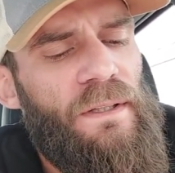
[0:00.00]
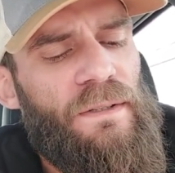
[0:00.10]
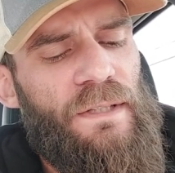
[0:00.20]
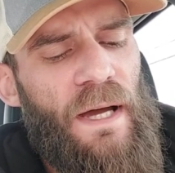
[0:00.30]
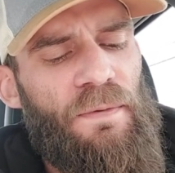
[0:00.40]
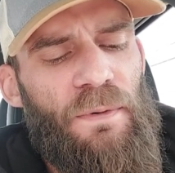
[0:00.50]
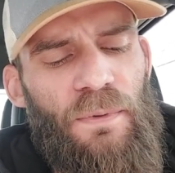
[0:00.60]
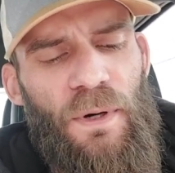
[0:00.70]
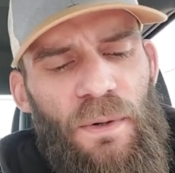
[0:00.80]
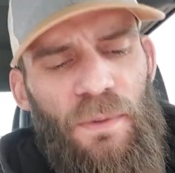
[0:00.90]
down the
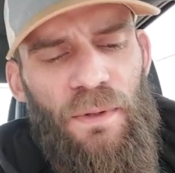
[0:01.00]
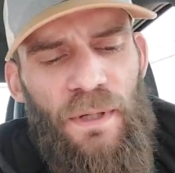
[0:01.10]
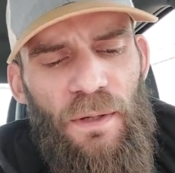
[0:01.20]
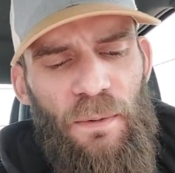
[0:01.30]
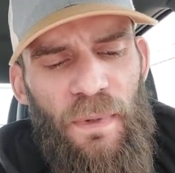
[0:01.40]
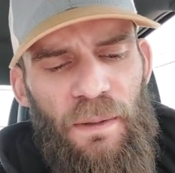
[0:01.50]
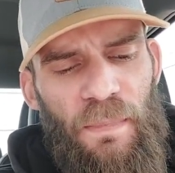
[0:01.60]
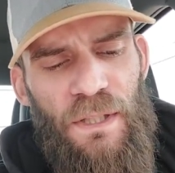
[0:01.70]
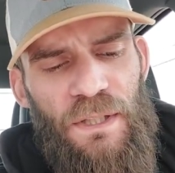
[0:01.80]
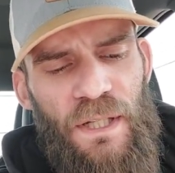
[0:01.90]
road it'll make
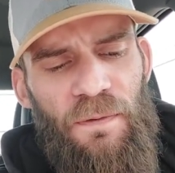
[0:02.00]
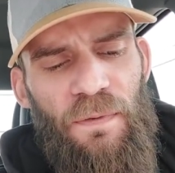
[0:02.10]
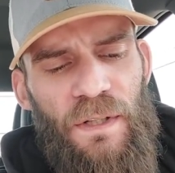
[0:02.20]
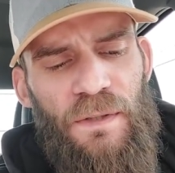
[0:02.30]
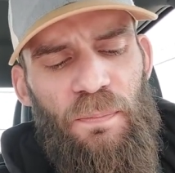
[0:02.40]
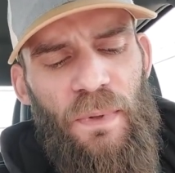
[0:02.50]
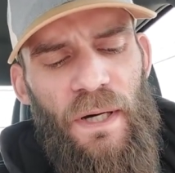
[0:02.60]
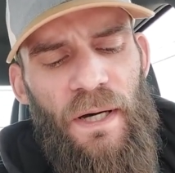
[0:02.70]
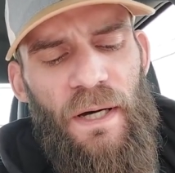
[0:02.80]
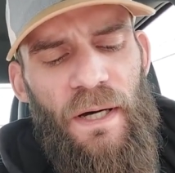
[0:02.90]
much difference,
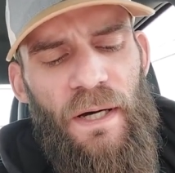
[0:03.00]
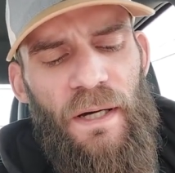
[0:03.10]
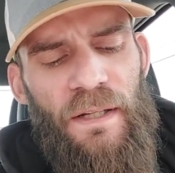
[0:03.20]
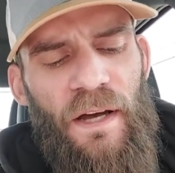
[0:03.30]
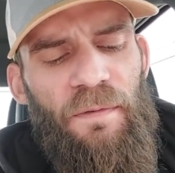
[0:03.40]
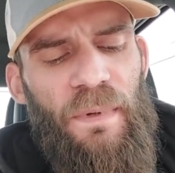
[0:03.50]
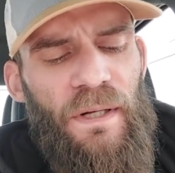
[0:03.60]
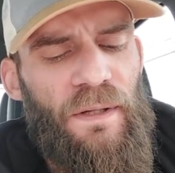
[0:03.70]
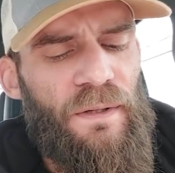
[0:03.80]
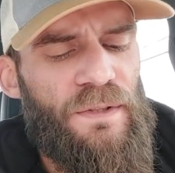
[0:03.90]
but I've been a
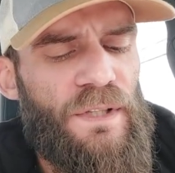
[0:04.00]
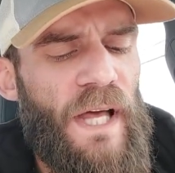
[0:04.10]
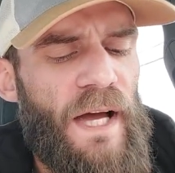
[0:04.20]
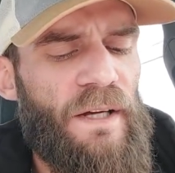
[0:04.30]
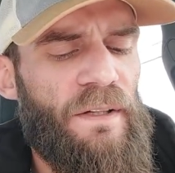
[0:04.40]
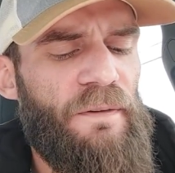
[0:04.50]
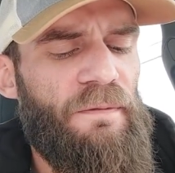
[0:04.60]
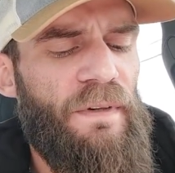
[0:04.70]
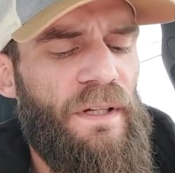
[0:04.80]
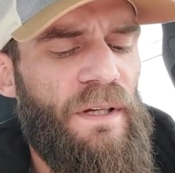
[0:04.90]
little slack on the
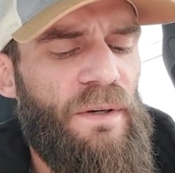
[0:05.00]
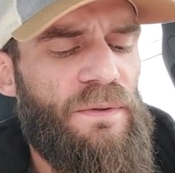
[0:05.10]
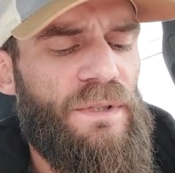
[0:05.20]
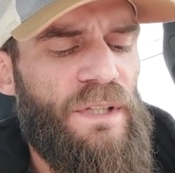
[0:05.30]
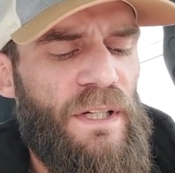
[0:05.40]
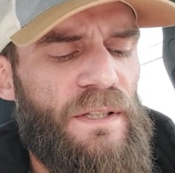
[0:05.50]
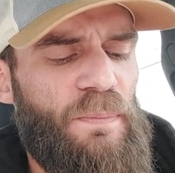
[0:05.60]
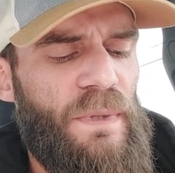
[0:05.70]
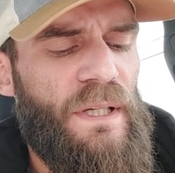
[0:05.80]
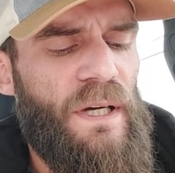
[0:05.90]
videos just
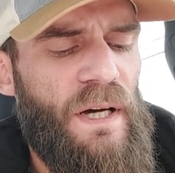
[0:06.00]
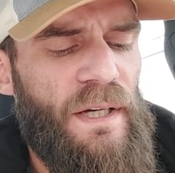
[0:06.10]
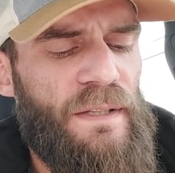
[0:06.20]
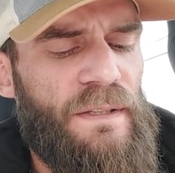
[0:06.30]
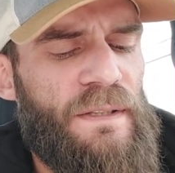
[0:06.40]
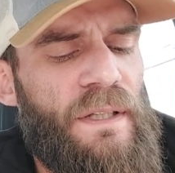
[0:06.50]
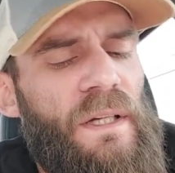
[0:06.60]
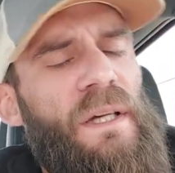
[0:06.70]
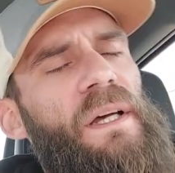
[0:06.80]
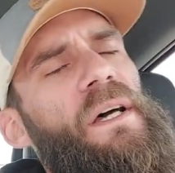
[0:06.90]
because
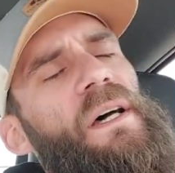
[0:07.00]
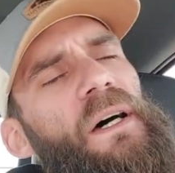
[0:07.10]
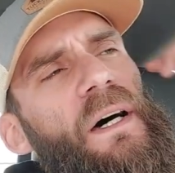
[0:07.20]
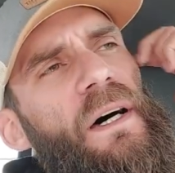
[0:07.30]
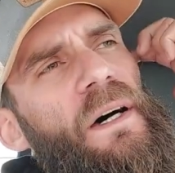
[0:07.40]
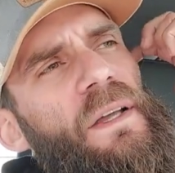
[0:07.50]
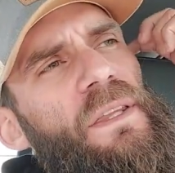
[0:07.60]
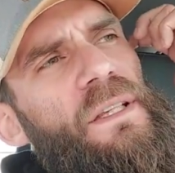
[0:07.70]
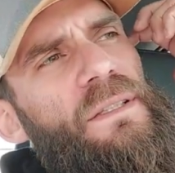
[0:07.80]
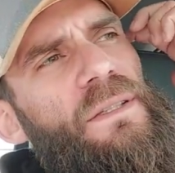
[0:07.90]

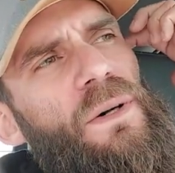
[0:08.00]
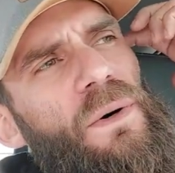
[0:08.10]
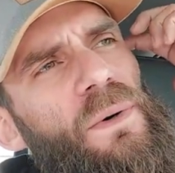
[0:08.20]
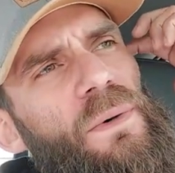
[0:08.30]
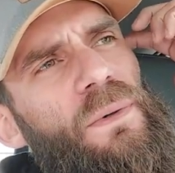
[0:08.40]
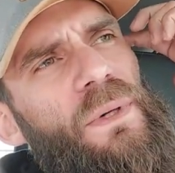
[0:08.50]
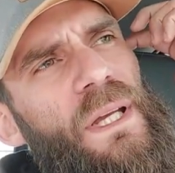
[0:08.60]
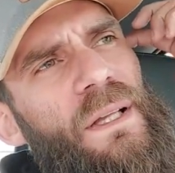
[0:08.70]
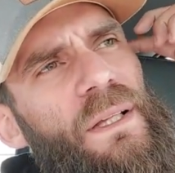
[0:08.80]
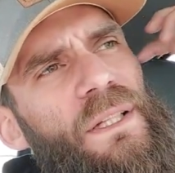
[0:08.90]
this whole
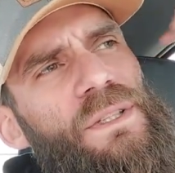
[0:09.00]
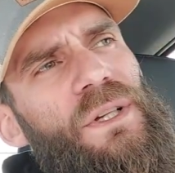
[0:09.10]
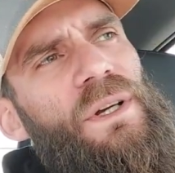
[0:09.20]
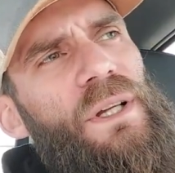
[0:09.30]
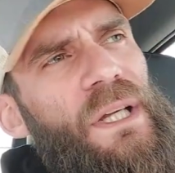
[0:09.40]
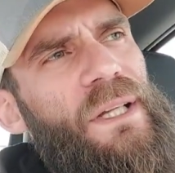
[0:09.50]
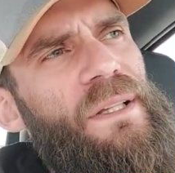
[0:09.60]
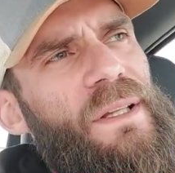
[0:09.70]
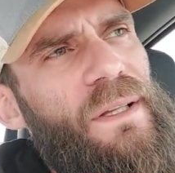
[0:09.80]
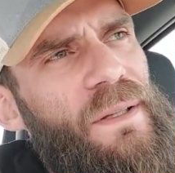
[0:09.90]
healing journey,
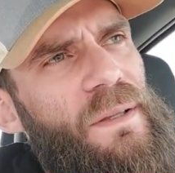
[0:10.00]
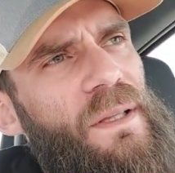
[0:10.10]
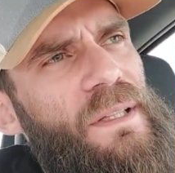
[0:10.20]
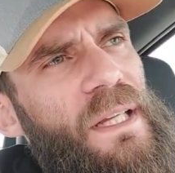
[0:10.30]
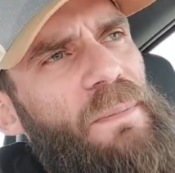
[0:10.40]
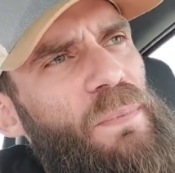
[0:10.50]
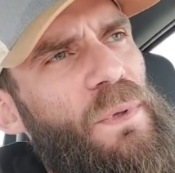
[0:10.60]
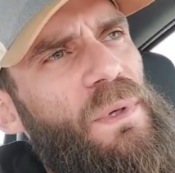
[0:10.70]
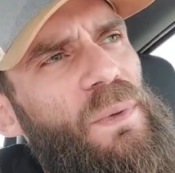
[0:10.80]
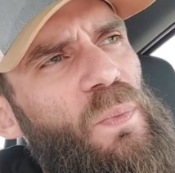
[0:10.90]
the
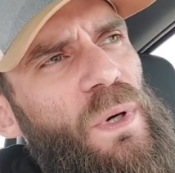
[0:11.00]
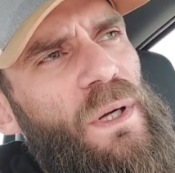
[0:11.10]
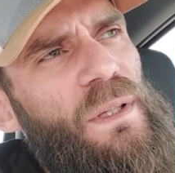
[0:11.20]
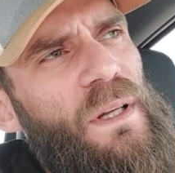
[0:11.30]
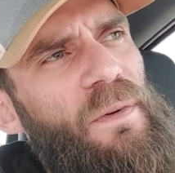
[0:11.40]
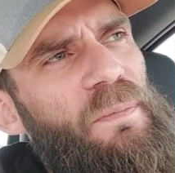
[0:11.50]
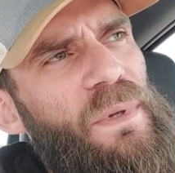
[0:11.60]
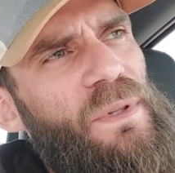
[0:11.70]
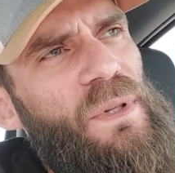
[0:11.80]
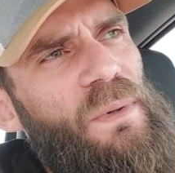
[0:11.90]
deep-rooted work that I've
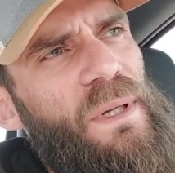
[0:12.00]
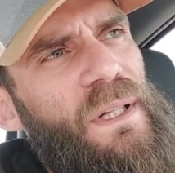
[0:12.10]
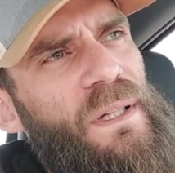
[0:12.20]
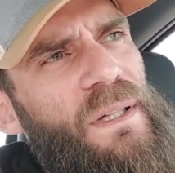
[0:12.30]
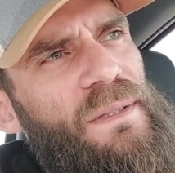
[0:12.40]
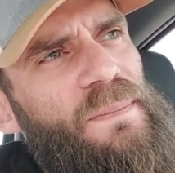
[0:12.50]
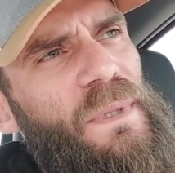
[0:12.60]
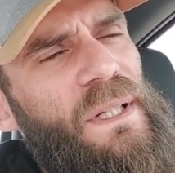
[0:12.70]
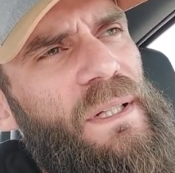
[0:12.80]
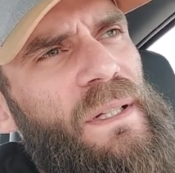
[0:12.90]
been doing has
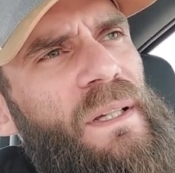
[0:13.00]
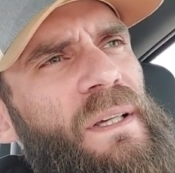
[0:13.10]
been